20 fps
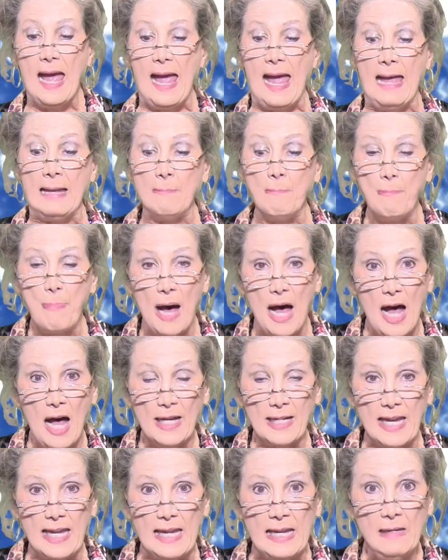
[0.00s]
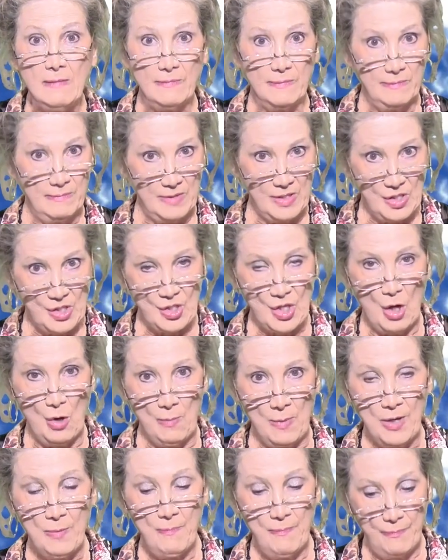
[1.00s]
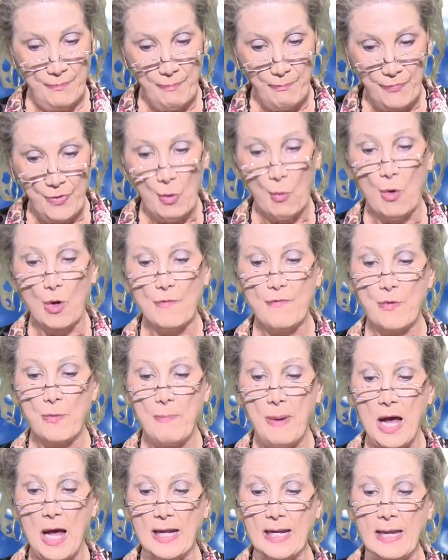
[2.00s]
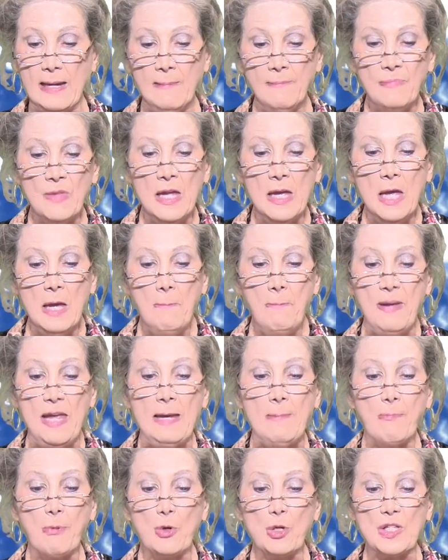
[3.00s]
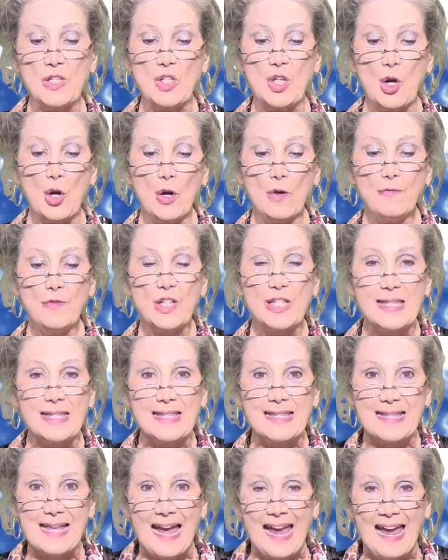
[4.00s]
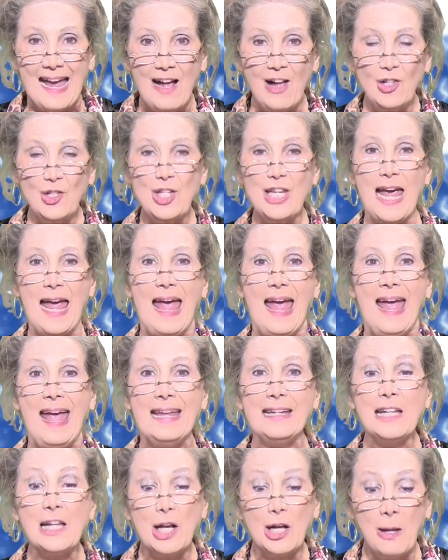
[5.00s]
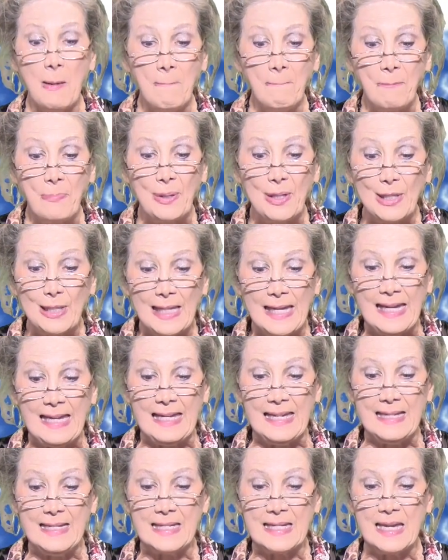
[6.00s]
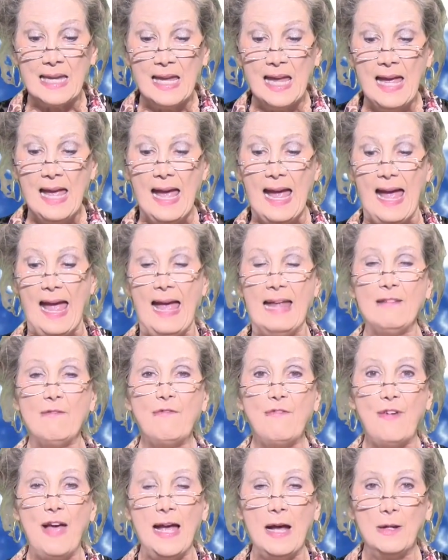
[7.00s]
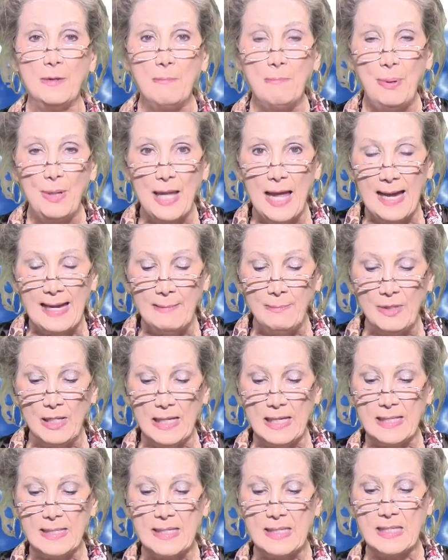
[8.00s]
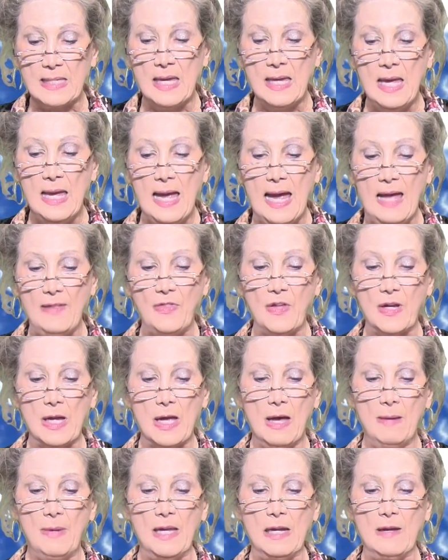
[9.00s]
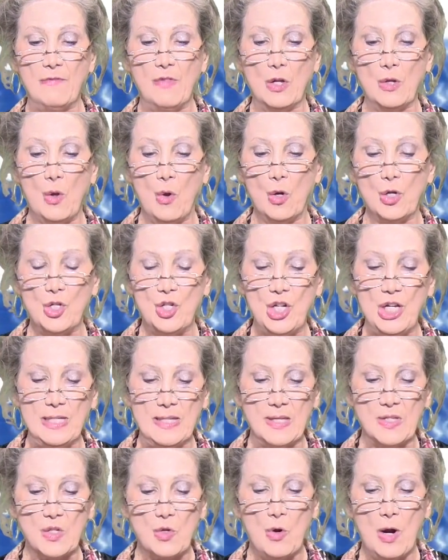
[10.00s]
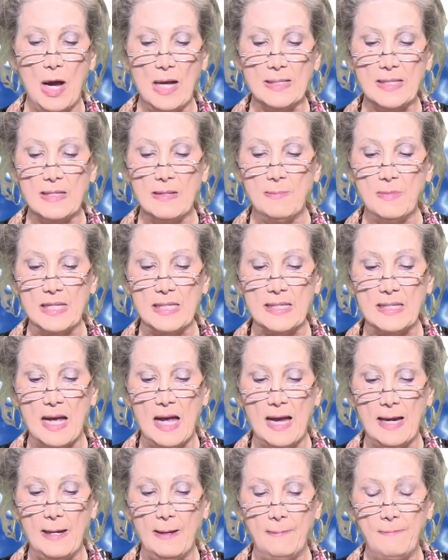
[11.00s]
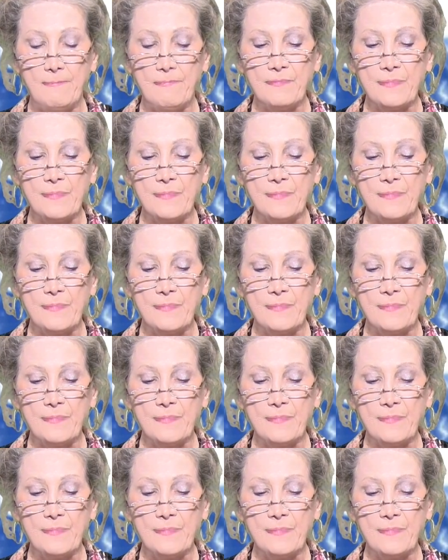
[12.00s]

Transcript: and body, soma, the word for body, be preserved sound and complete and found blameless at the coming of the Lord Jesus Christ, the Messiah.